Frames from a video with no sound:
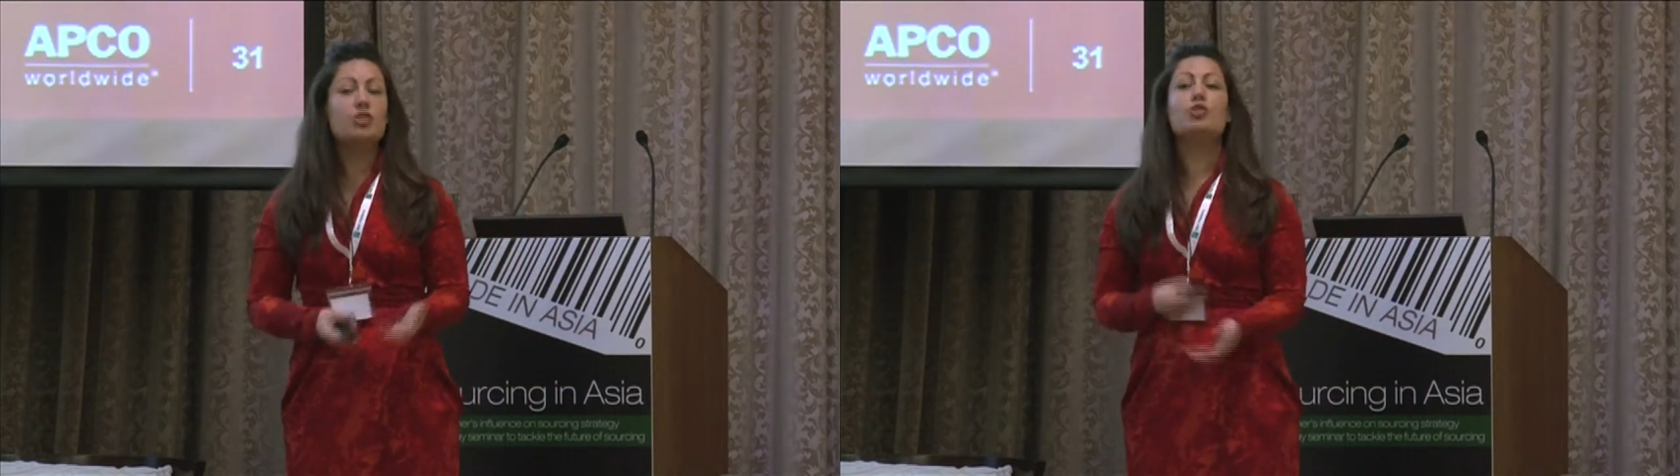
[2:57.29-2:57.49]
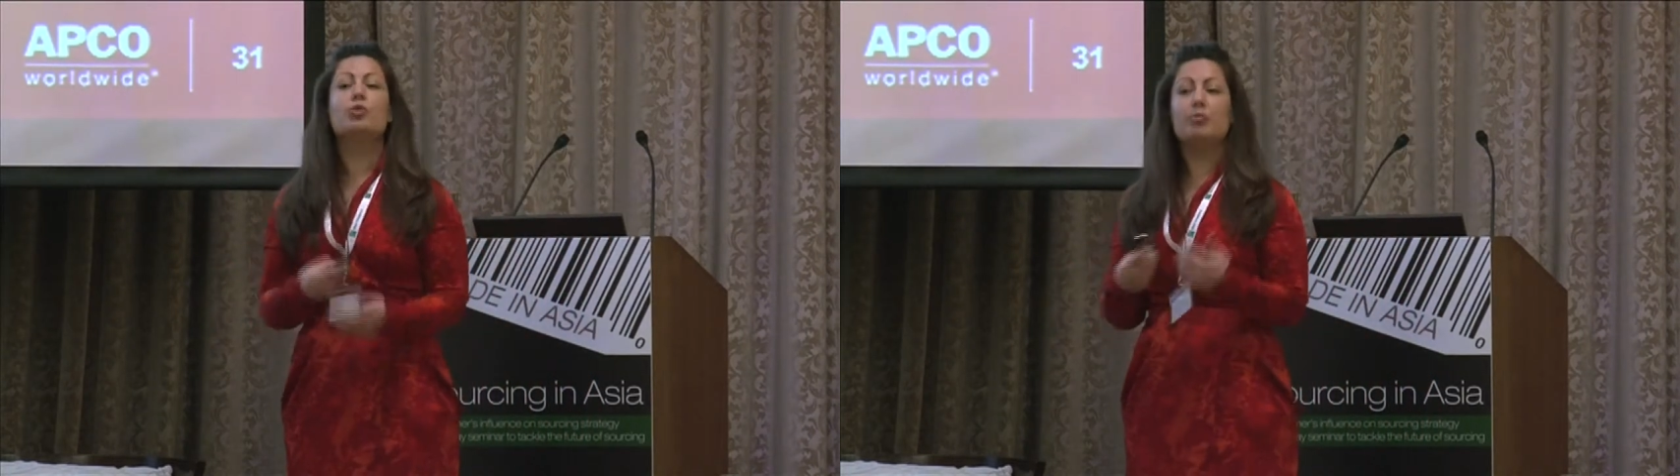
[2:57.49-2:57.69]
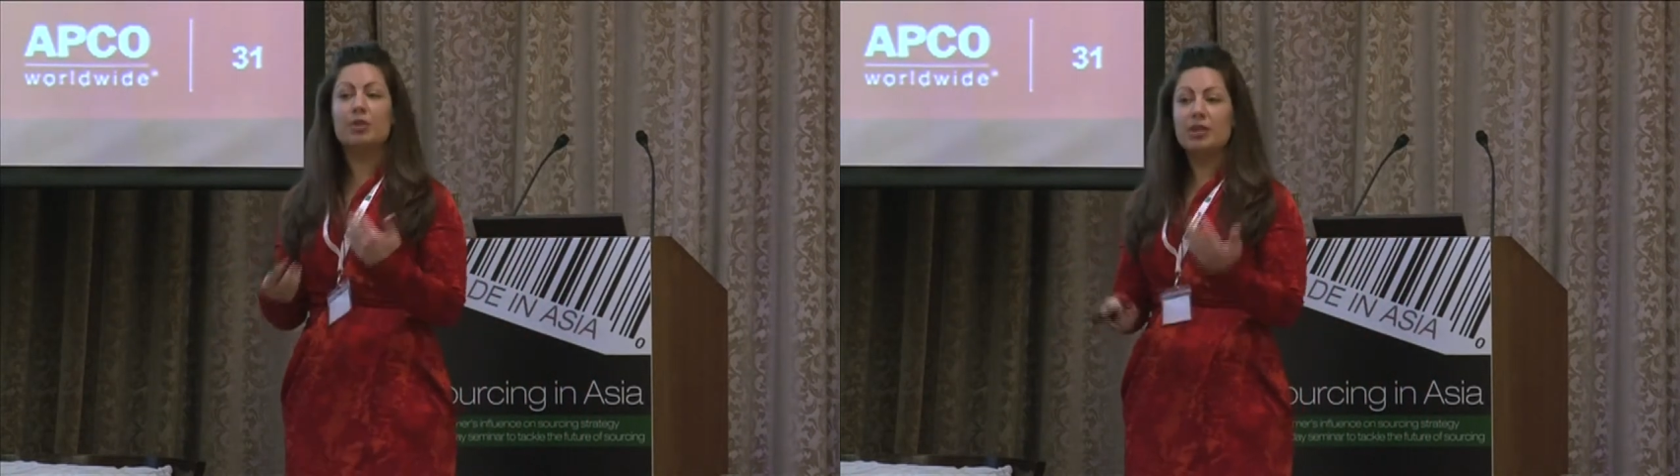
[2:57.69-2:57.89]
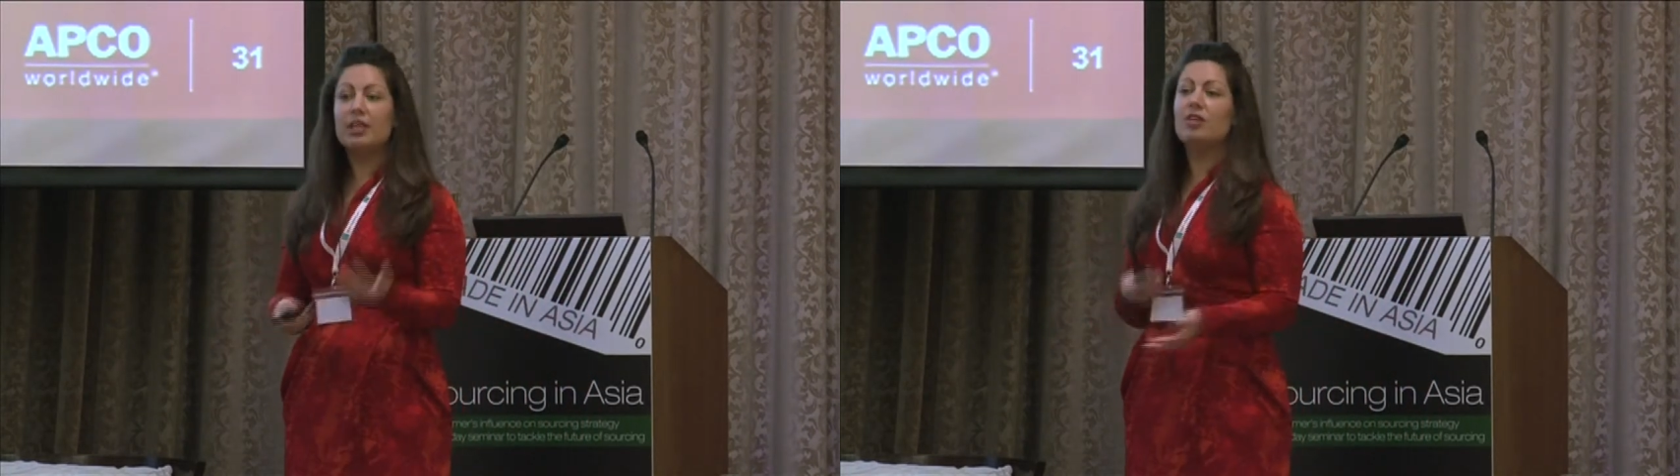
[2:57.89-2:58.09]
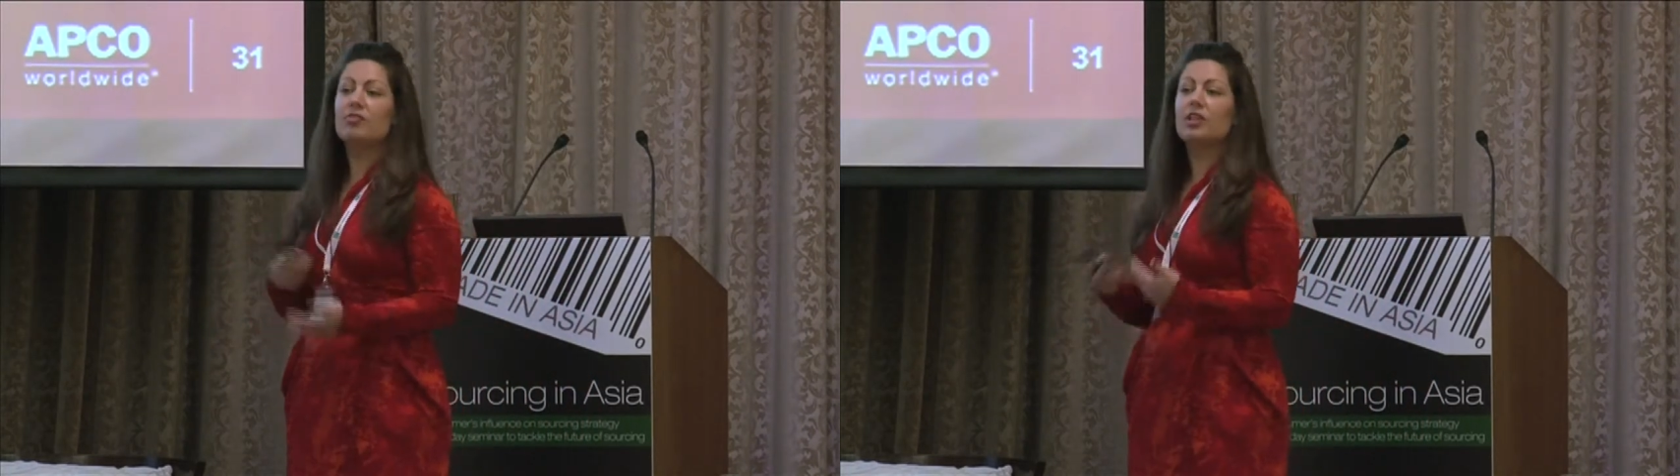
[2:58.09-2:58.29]
do we
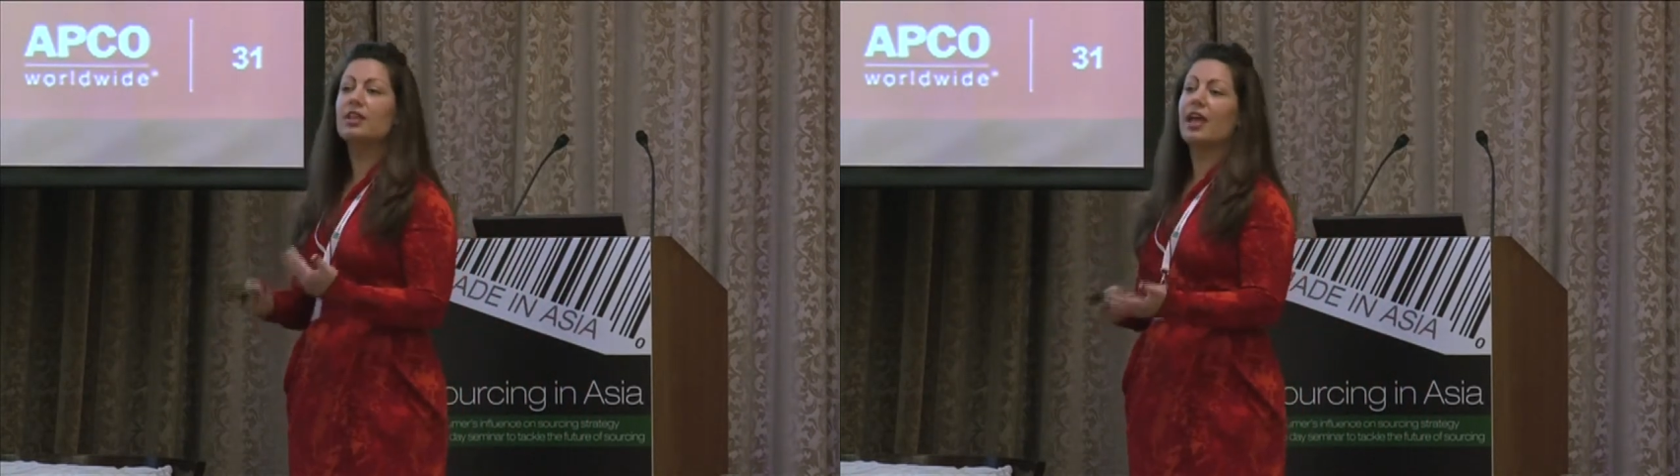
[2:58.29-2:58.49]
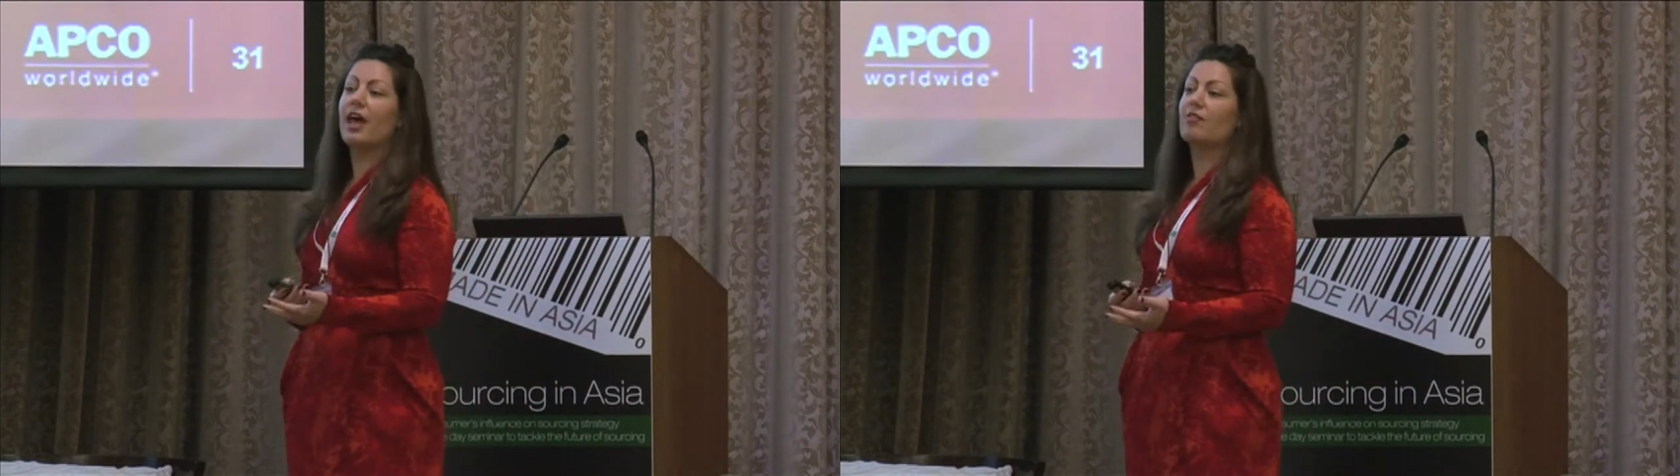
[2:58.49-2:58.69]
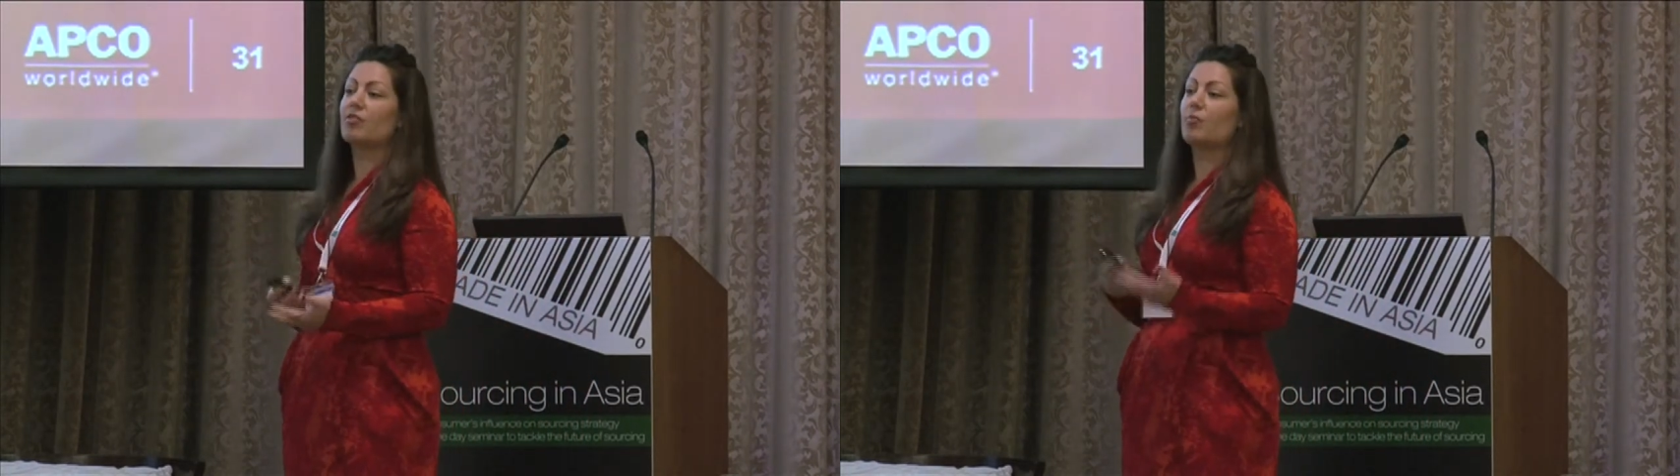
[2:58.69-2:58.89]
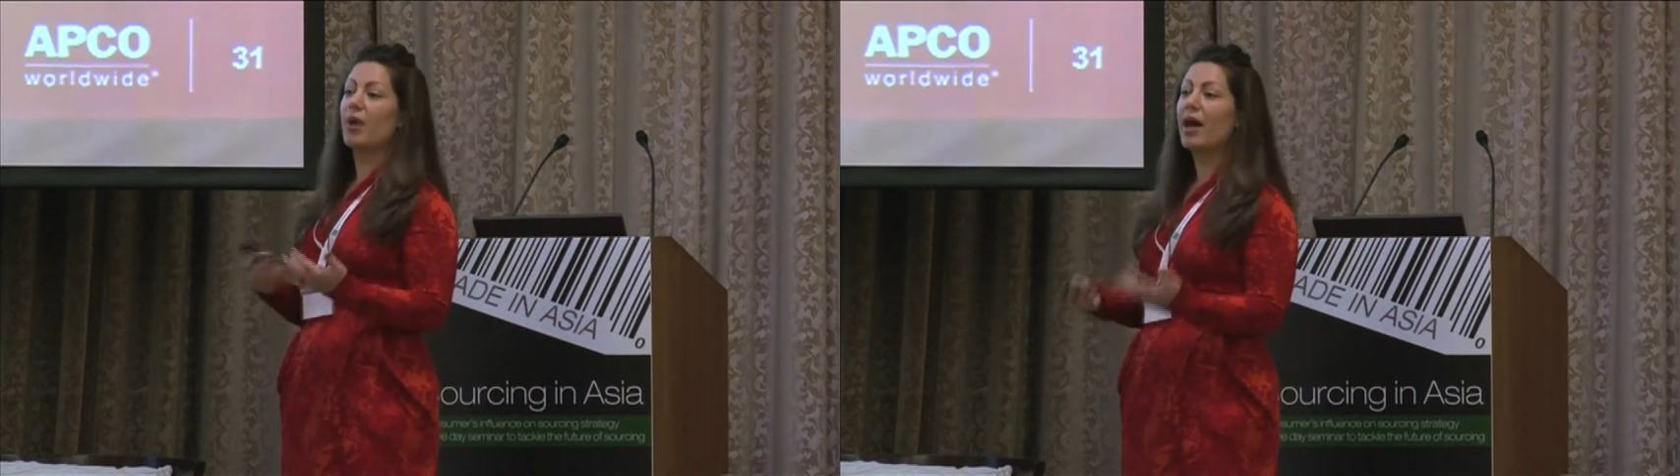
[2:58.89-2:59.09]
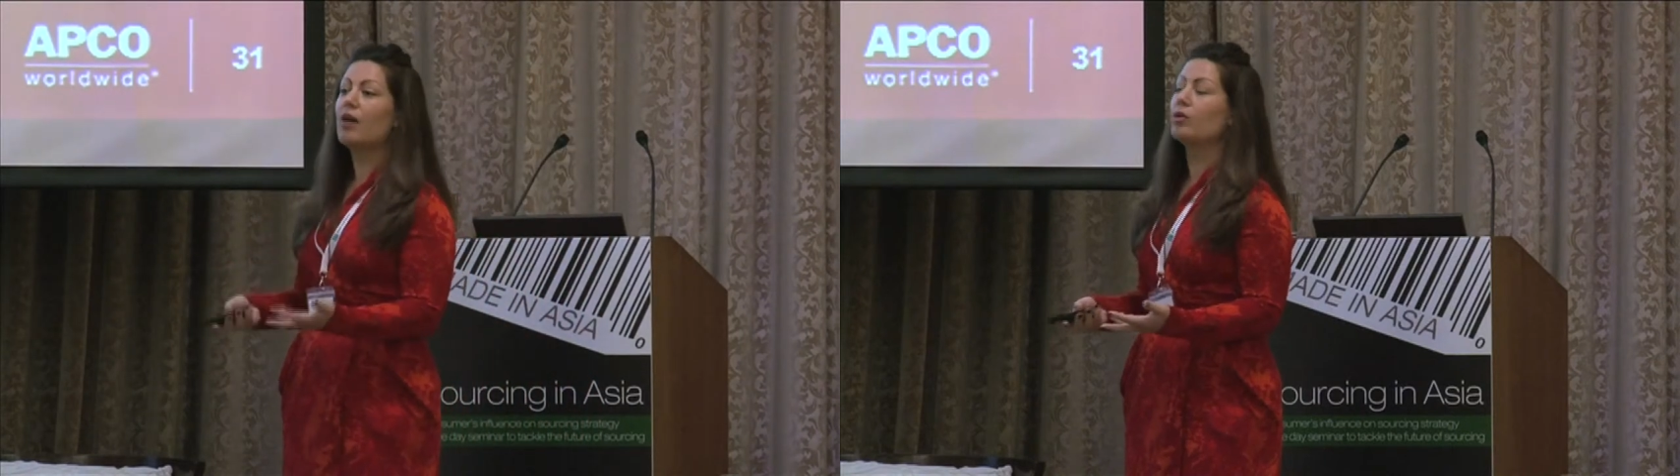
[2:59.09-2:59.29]
believe that they have the
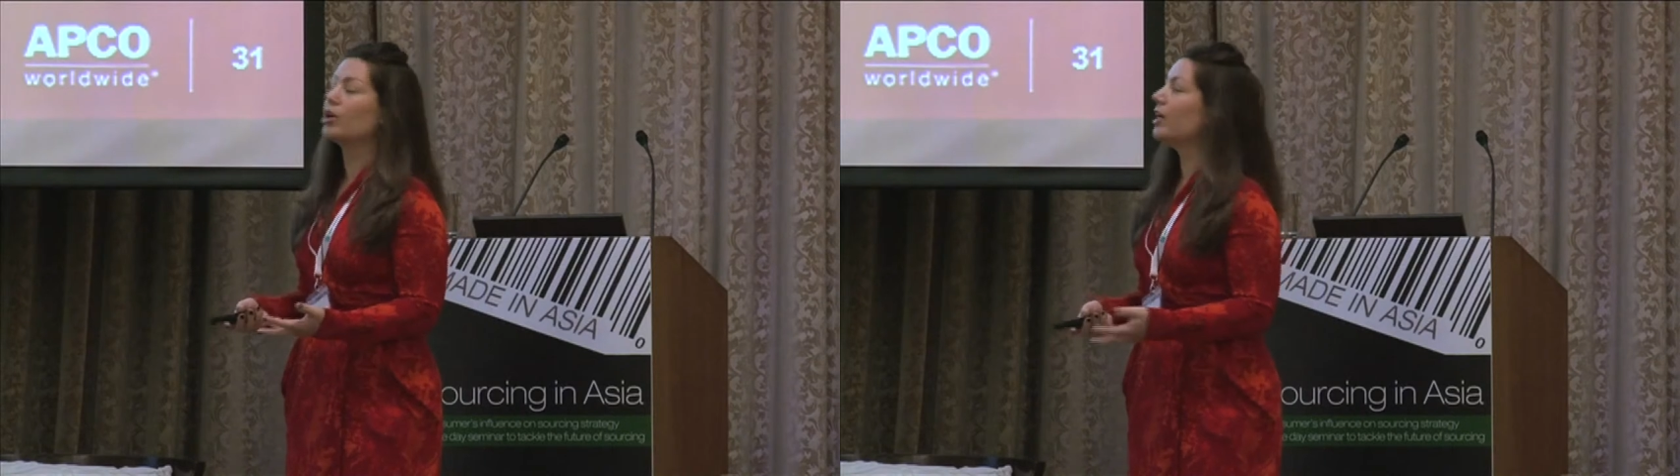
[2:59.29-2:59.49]
power